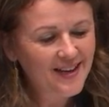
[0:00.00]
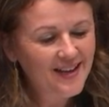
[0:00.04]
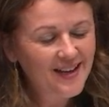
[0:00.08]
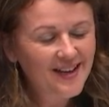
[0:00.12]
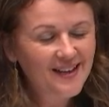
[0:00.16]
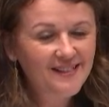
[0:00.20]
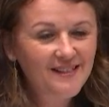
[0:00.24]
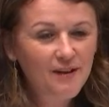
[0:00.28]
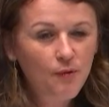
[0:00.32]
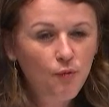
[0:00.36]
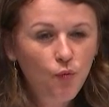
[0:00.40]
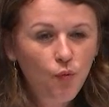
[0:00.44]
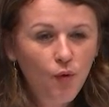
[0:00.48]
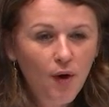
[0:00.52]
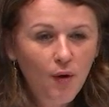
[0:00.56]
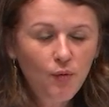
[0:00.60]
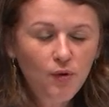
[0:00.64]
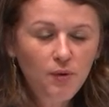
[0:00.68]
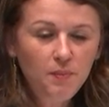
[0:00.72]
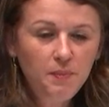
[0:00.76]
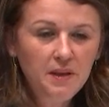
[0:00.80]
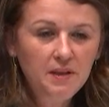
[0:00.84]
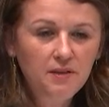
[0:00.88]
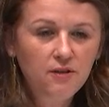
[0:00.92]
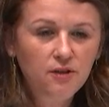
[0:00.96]
and then what
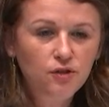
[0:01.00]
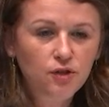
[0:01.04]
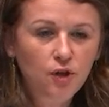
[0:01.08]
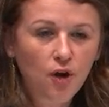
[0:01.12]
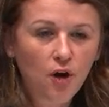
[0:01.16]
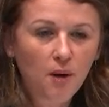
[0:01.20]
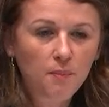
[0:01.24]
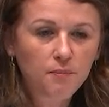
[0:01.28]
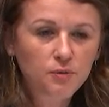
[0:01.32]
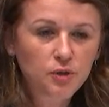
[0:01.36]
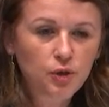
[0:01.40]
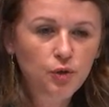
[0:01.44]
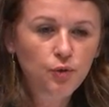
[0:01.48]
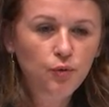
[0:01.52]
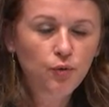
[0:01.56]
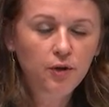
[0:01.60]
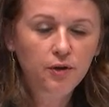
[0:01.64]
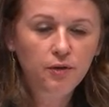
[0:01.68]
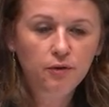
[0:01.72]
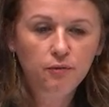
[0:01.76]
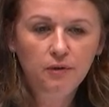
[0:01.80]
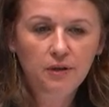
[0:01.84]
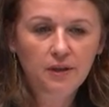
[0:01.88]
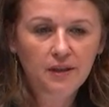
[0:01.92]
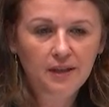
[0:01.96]
would be the top 2 or
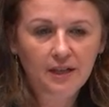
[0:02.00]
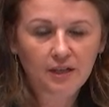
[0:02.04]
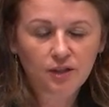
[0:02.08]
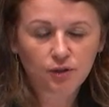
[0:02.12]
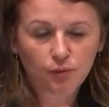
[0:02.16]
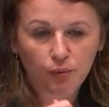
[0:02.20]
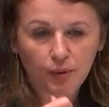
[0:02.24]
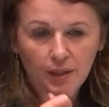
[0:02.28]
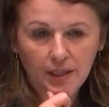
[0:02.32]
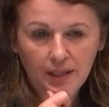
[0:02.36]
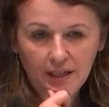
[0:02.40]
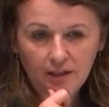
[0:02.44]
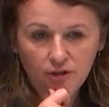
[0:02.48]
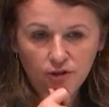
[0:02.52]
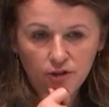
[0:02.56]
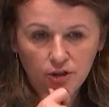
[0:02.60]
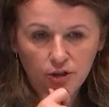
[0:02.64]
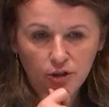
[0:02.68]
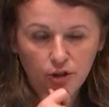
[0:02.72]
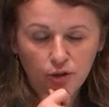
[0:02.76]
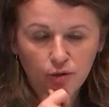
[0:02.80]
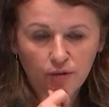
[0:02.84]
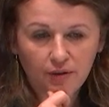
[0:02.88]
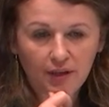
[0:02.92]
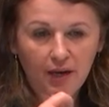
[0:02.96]
3 things we need to
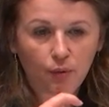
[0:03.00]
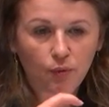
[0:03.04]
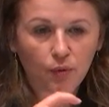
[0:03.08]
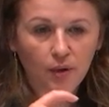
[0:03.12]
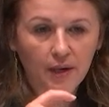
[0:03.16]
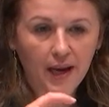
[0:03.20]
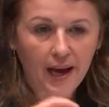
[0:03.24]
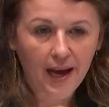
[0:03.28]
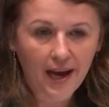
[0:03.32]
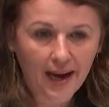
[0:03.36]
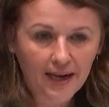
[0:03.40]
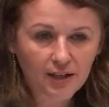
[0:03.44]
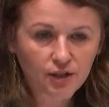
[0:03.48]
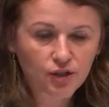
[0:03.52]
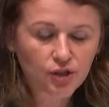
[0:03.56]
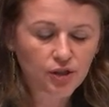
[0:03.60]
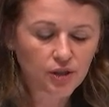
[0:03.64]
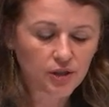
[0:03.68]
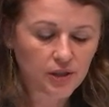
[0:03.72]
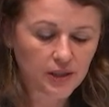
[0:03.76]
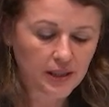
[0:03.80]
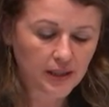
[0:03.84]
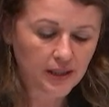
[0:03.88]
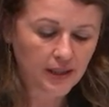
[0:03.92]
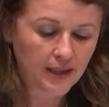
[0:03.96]
do that would
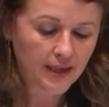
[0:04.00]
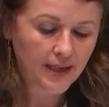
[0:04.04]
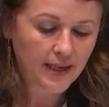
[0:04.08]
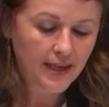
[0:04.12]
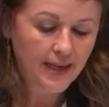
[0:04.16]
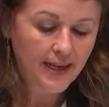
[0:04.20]
actually